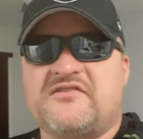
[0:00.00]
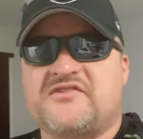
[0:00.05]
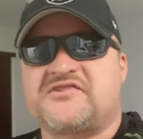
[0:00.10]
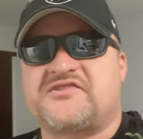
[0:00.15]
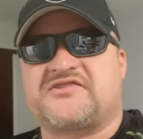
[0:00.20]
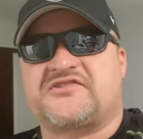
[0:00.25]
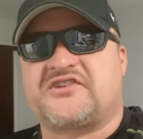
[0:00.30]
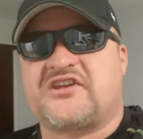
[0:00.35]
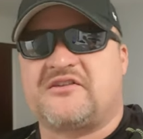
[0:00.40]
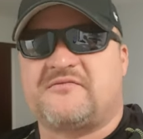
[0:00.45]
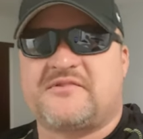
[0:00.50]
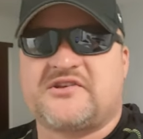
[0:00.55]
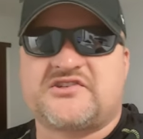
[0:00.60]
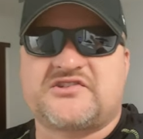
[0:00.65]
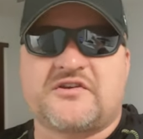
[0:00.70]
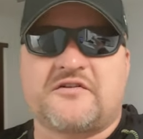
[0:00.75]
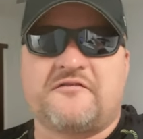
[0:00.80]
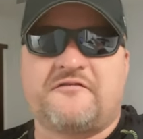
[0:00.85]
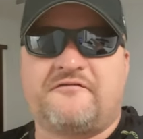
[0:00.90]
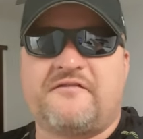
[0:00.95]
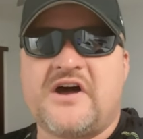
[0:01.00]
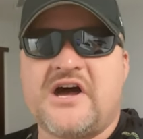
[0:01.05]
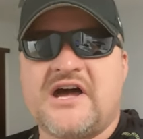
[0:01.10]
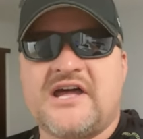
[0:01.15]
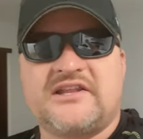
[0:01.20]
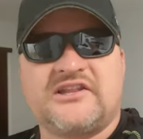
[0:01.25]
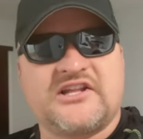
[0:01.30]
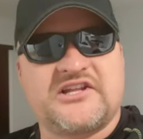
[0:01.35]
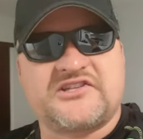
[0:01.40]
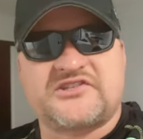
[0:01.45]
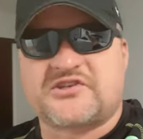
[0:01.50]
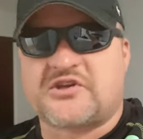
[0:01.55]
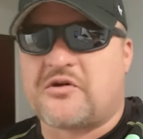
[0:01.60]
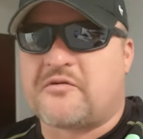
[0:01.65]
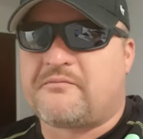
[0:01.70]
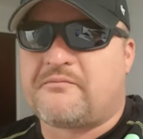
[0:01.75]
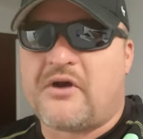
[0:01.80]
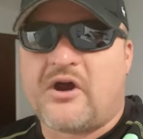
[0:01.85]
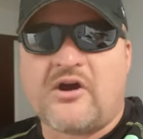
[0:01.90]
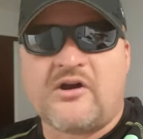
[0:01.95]
This is going to be so fun. Let's
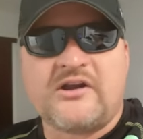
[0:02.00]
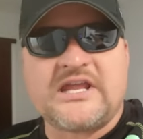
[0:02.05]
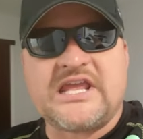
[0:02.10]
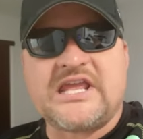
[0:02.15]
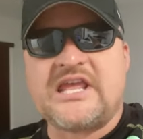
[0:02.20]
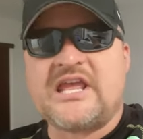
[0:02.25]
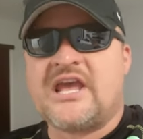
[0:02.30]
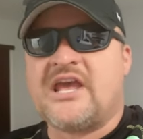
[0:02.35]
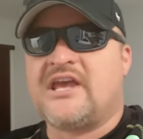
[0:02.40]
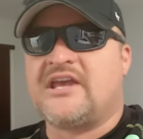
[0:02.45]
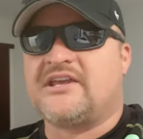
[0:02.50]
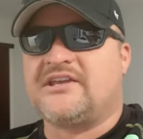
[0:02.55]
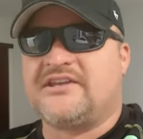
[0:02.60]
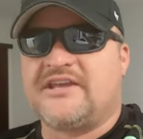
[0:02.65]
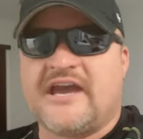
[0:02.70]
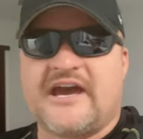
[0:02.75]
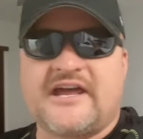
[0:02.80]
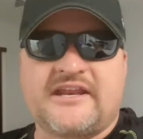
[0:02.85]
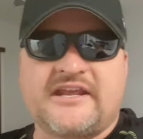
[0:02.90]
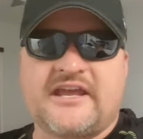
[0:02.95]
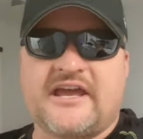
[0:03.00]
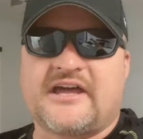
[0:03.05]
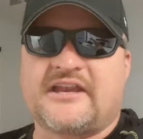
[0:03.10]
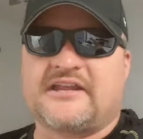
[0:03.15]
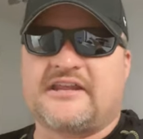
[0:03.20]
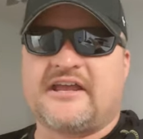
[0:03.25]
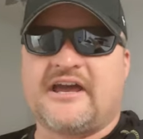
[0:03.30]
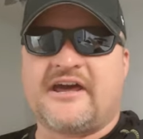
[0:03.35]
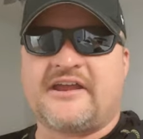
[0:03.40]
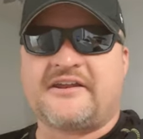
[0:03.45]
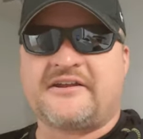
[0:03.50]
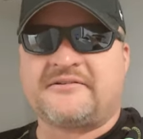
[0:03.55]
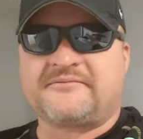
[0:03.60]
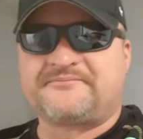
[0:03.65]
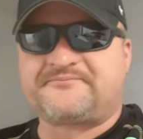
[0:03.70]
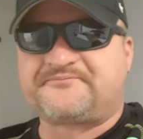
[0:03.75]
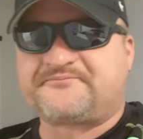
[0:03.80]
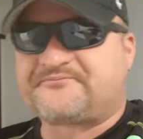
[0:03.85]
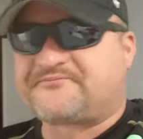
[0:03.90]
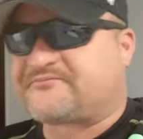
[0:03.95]
go party. Yada, yada,
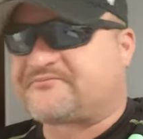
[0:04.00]
yada.